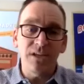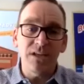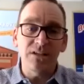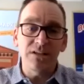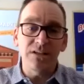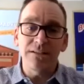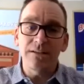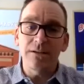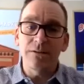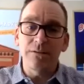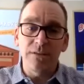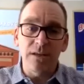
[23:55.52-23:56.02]
is
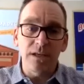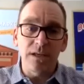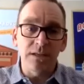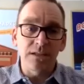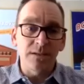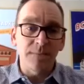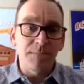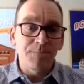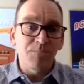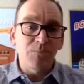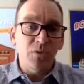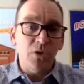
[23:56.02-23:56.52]
still this:
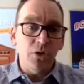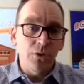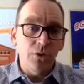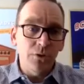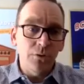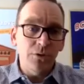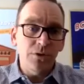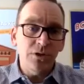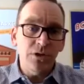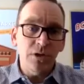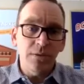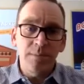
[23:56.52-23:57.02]
you
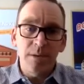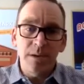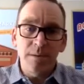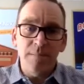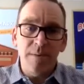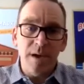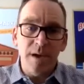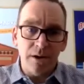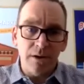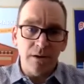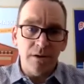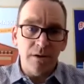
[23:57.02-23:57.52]
should be
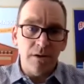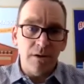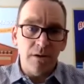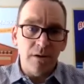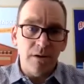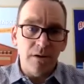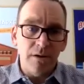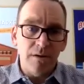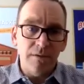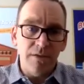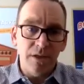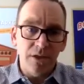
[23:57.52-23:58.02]
better
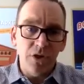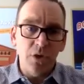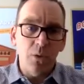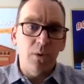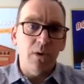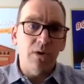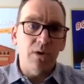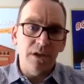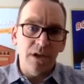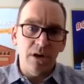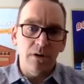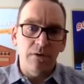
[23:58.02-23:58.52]
than you
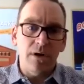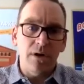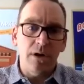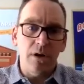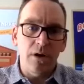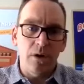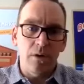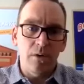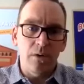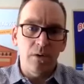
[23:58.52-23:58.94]
were a year ago.